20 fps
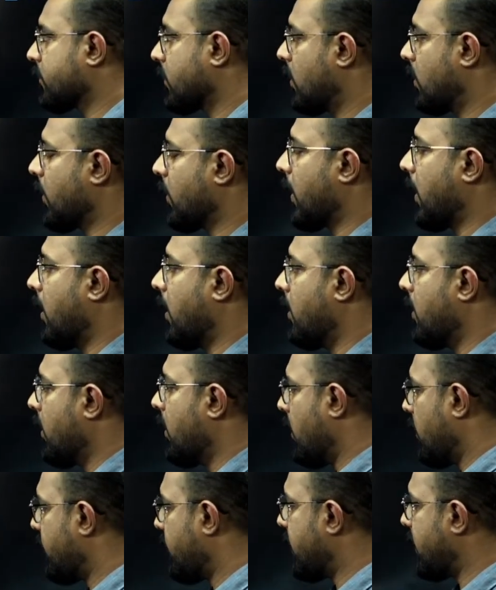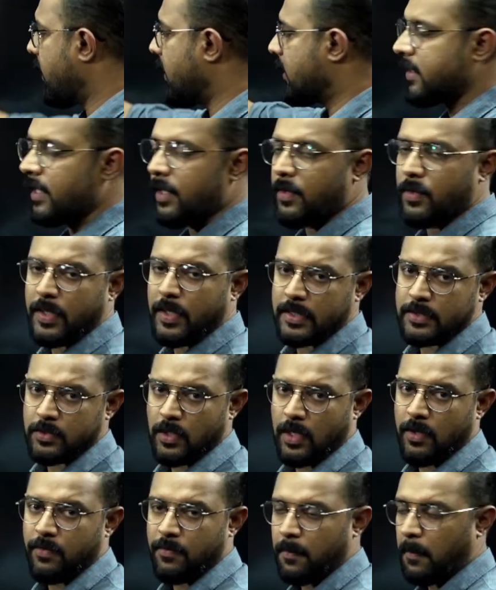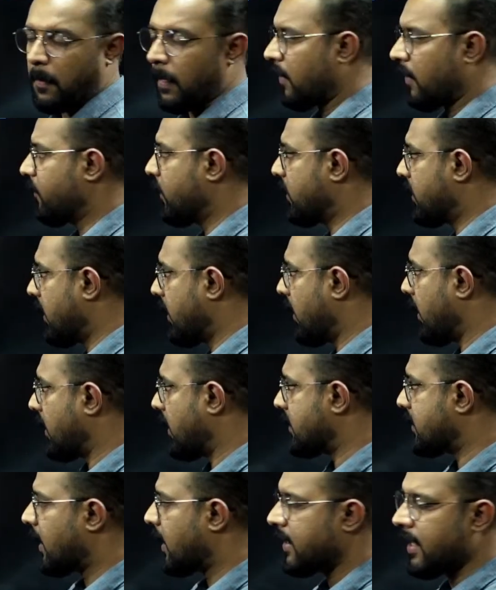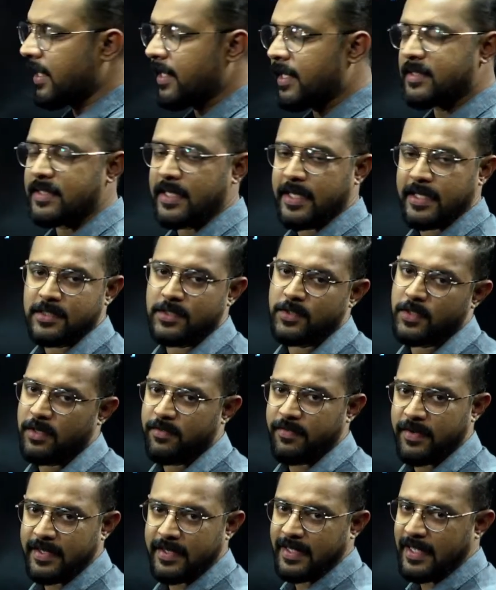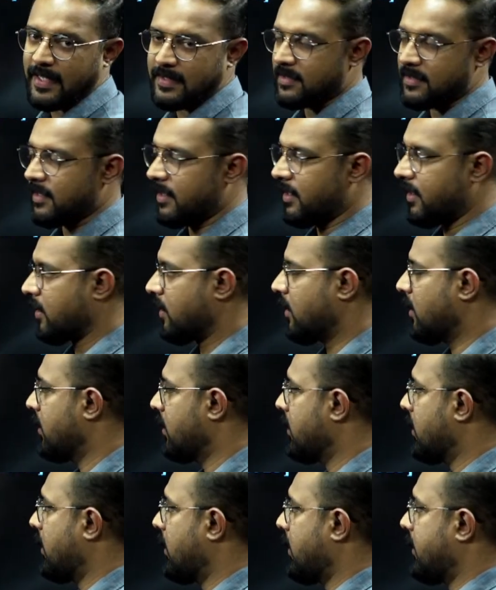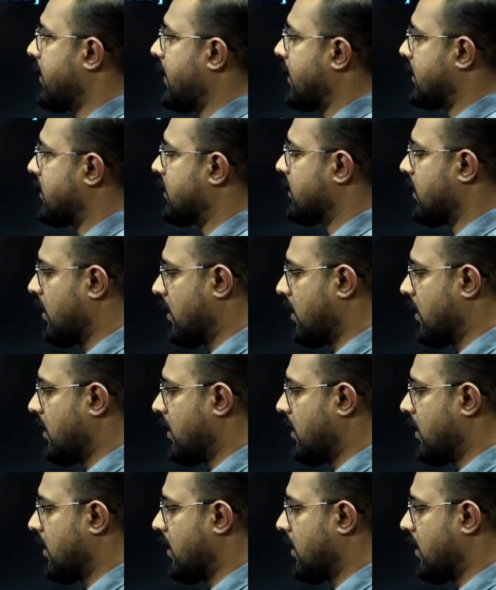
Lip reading: Okay, very easily you can solve. Within less than 30 seconds, you can find the answer here. Yes.